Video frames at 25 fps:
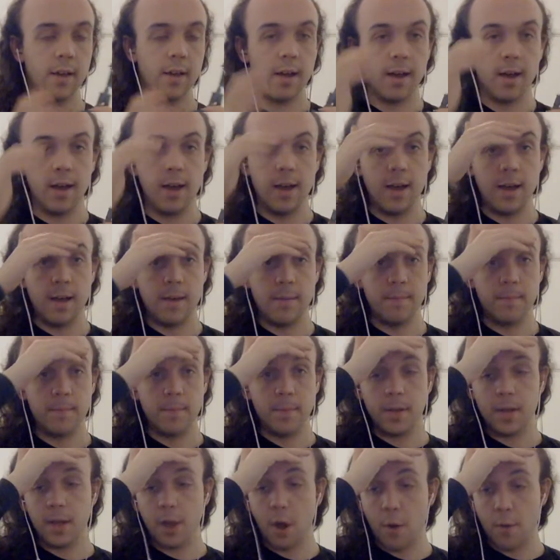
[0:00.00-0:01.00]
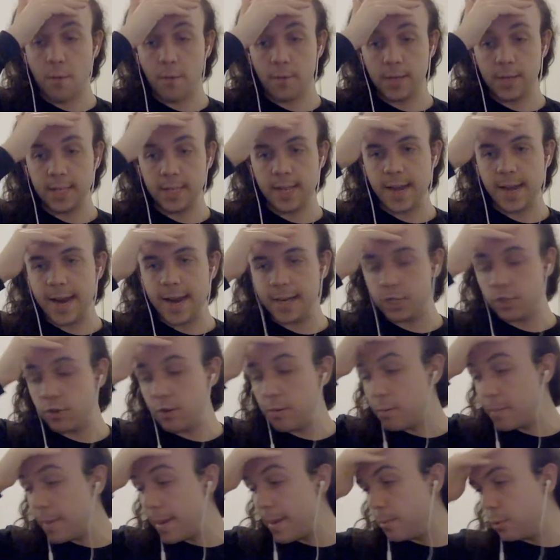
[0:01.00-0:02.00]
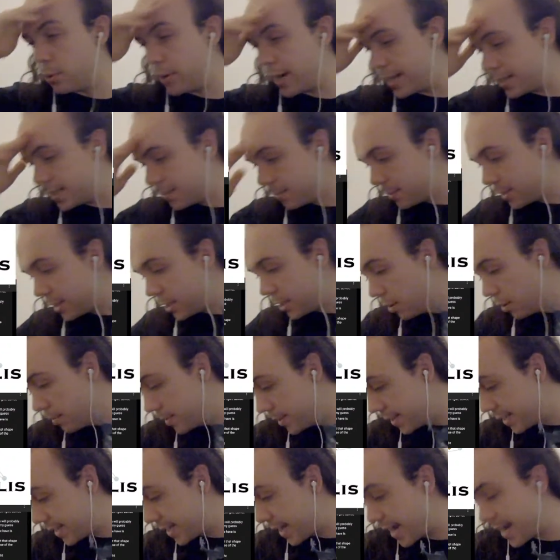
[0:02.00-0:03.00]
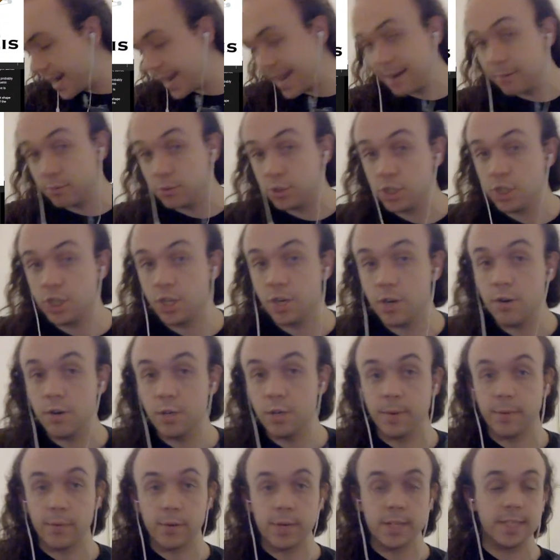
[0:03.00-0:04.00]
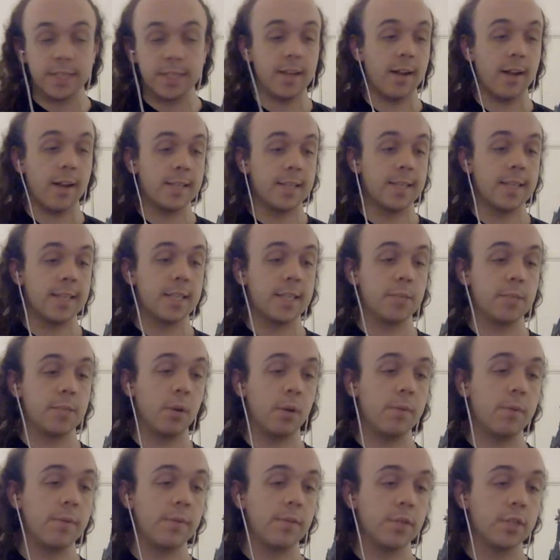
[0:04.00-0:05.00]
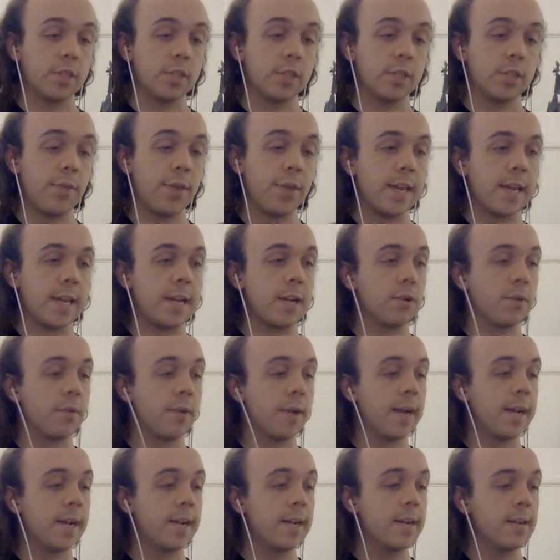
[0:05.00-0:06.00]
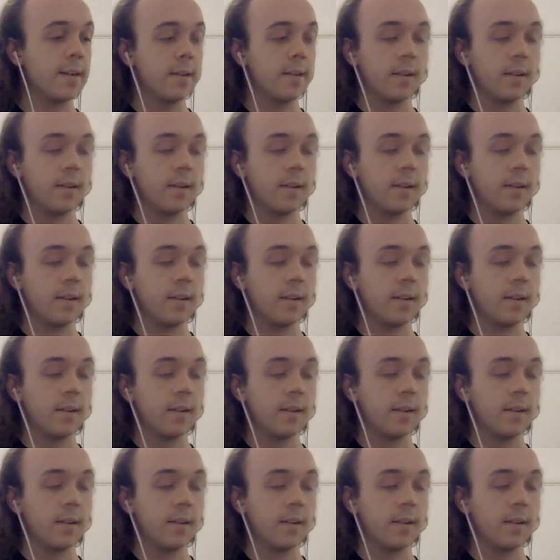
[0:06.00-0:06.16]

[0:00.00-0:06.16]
Hopefully in the next stream, and maybe we'll get something done with the gatehouse too, because we've already started this one and we've done some thinking already.